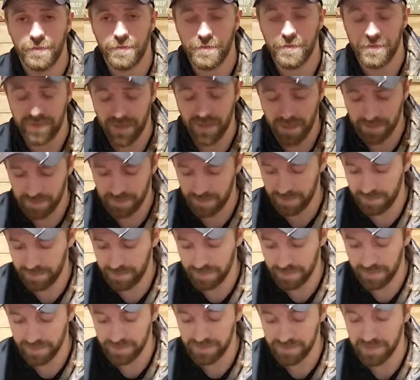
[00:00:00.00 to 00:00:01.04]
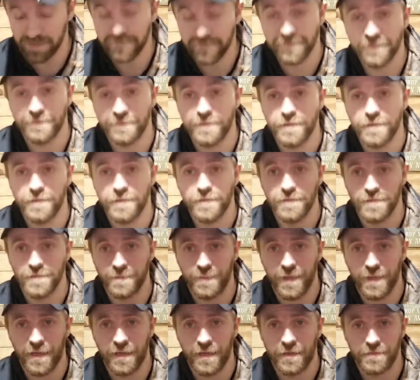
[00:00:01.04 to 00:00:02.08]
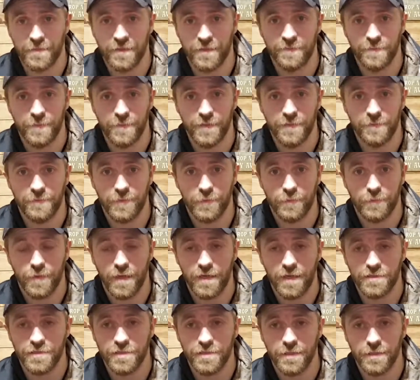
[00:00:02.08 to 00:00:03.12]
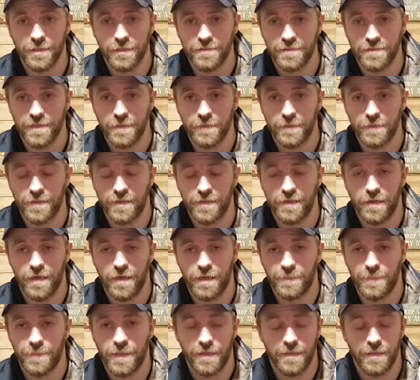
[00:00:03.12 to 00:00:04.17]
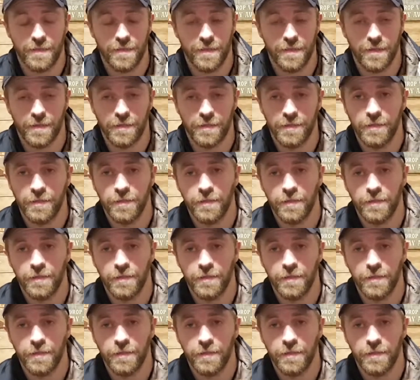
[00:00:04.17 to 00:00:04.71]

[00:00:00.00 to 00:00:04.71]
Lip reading: satellite and all that stuff a few years back, so I haven't been able to watch any because I don't get it on my